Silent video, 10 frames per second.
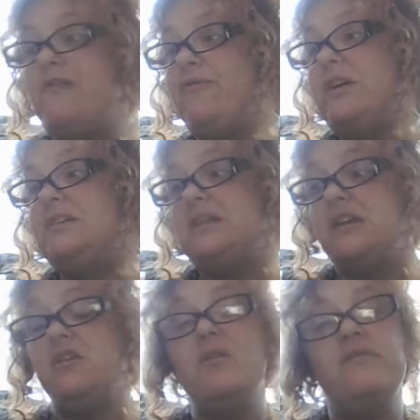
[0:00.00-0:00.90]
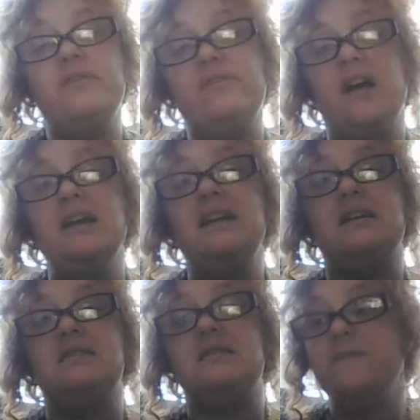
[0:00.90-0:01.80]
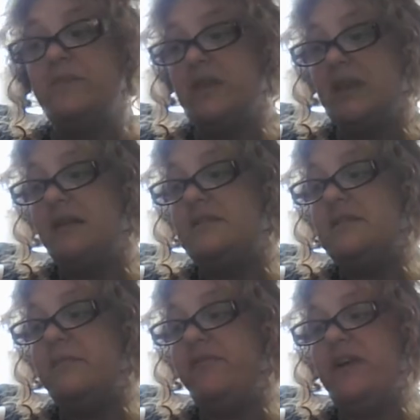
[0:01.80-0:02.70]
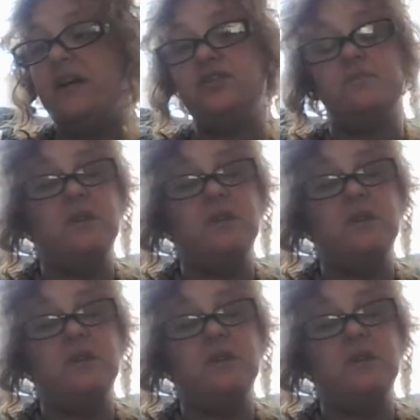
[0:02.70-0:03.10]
You're afraid to let go of your finance in some fashion.